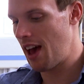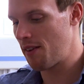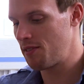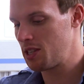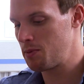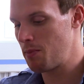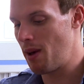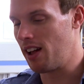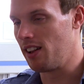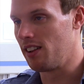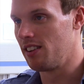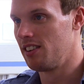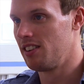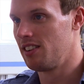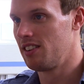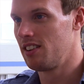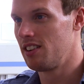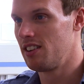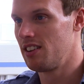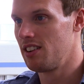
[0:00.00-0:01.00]
have a smell?
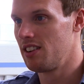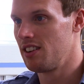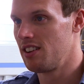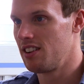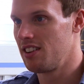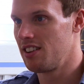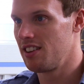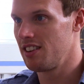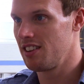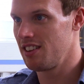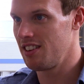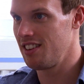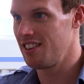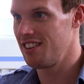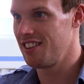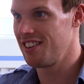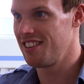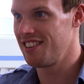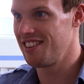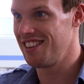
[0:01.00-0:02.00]
Go for it, see what you
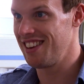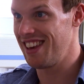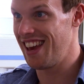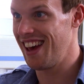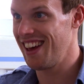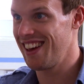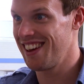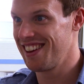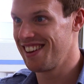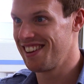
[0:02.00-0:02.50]
think. Yeah?